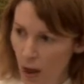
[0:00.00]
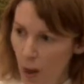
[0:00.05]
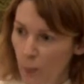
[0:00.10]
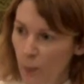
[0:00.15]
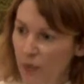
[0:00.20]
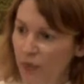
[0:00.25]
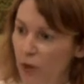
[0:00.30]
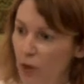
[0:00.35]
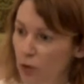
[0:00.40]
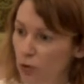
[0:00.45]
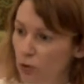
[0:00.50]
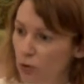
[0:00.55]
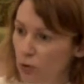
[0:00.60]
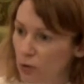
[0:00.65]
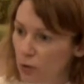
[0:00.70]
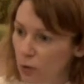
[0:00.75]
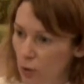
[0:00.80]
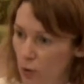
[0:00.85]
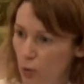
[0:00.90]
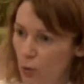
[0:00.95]
But the good
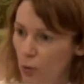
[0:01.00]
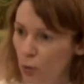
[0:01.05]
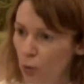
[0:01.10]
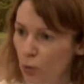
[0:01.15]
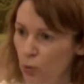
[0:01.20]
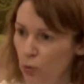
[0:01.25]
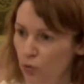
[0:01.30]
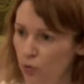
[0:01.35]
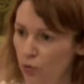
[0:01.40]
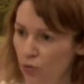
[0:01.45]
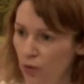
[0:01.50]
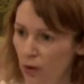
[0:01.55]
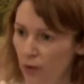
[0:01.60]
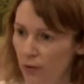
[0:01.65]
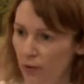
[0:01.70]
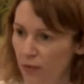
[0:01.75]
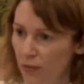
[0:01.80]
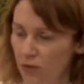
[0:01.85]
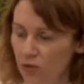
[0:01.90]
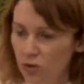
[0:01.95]
news
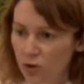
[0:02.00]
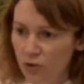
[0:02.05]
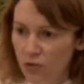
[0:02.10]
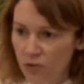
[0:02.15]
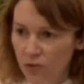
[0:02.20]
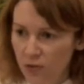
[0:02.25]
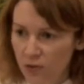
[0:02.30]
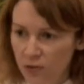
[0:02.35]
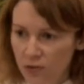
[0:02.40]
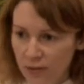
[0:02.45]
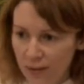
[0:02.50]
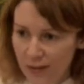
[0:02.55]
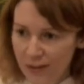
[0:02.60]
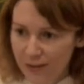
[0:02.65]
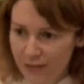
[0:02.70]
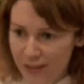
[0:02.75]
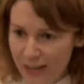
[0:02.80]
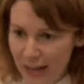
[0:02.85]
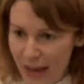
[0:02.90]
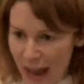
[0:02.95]
that Jesus is
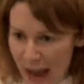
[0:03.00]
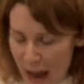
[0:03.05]
living